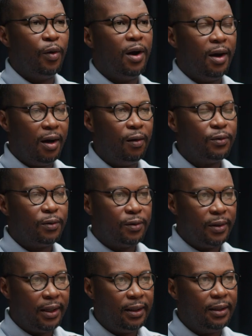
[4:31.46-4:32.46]
how to
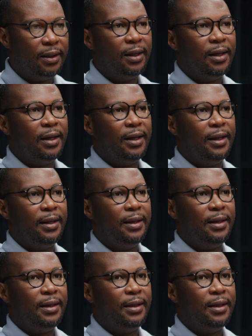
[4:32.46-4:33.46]
trade
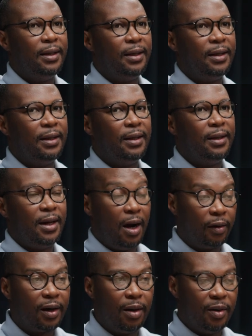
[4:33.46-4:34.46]
the
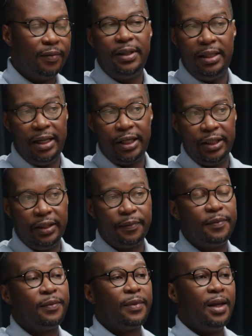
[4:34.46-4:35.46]
outcome of an election.
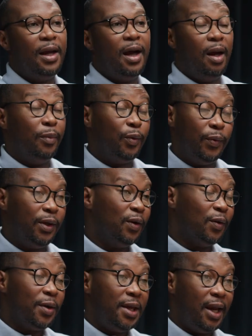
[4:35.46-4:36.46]
I mean, we
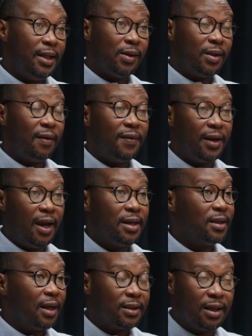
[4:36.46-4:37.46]
know here in South Africa,
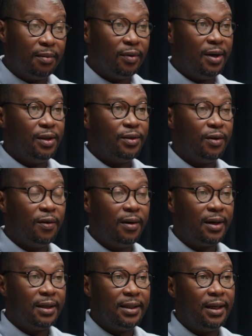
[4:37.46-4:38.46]
as an example, as you
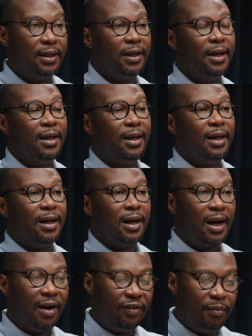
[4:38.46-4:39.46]
correctly said,
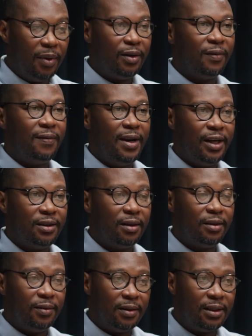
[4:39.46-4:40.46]
Government of
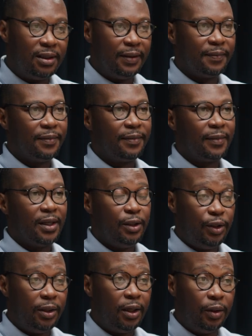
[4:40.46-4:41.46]
National Unity,
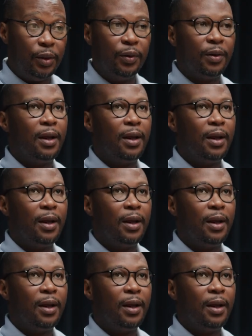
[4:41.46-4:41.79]
GNU.